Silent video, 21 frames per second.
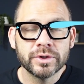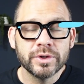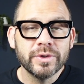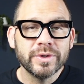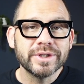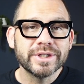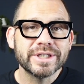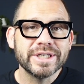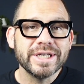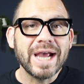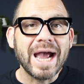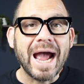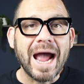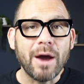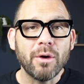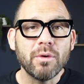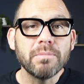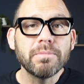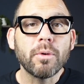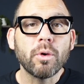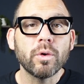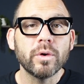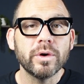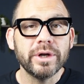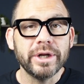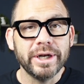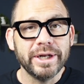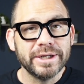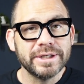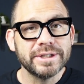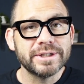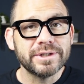you can see how important
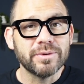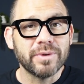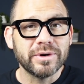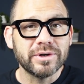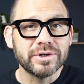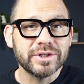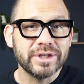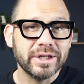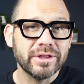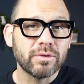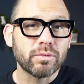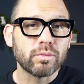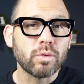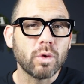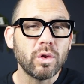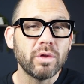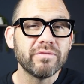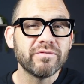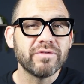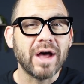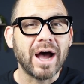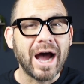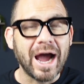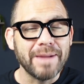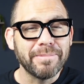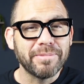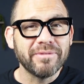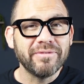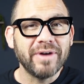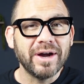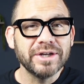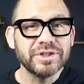it is to understand the role of the
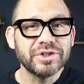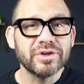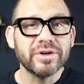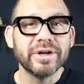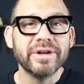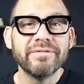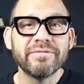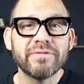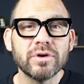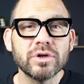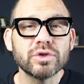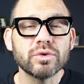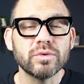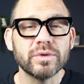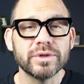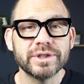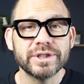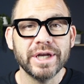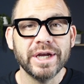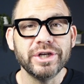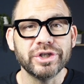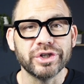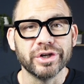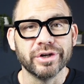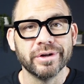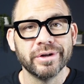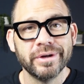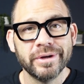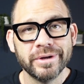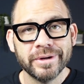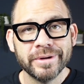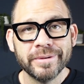hypervisor in virtualization.
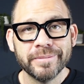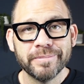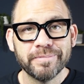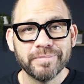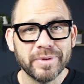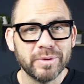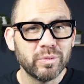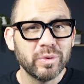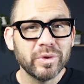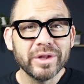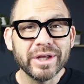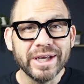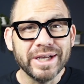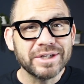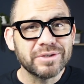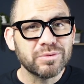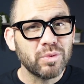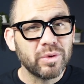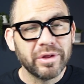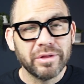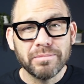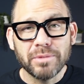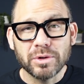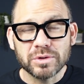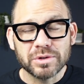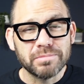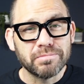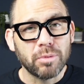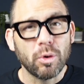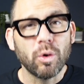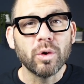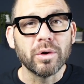It really is one of the most
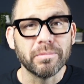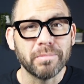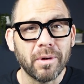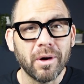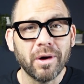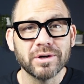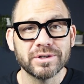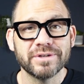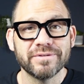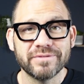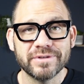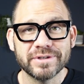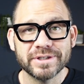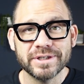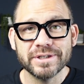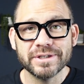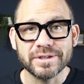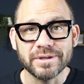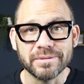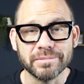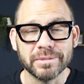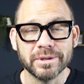important parts of the system.